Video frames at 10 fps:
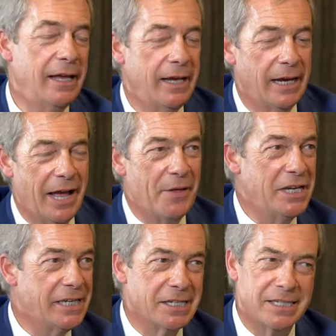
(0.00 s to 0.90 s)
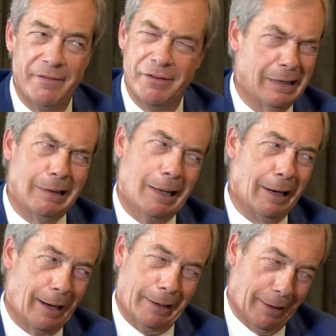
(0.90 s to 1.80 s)
And then he says stuff, I think, no,
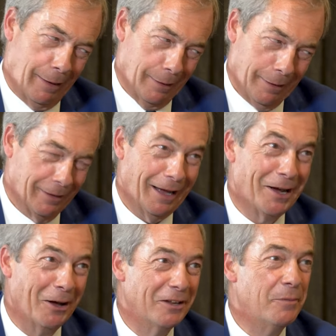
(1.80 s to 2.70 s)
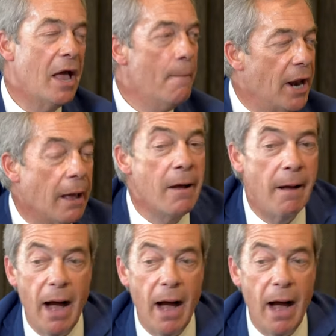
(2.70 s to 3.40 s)
no, no, I can't live with But no,